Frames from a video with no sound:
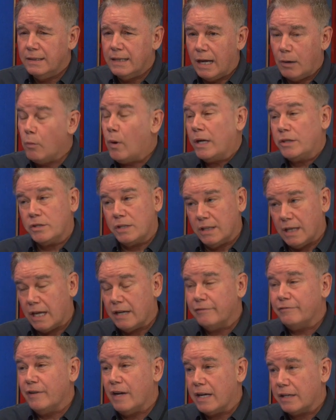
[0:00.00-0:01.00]
I watched a
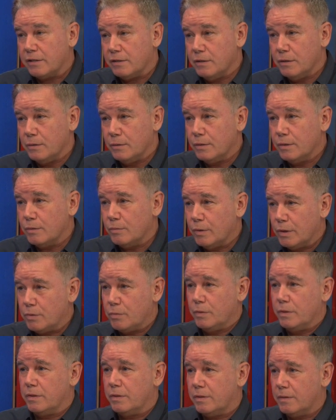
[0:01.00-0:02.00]
lot of Fox News,
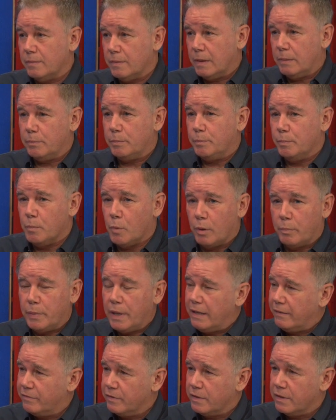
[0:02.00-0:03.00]
which was more
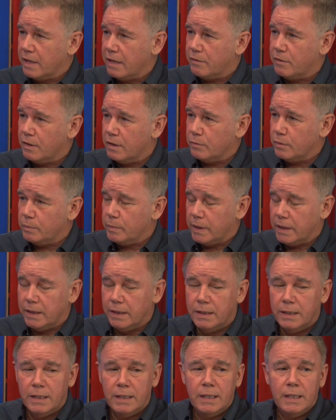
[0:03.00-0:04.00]
painful than I thought it would
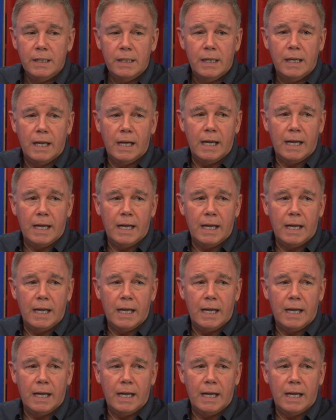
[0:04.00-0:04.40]
be.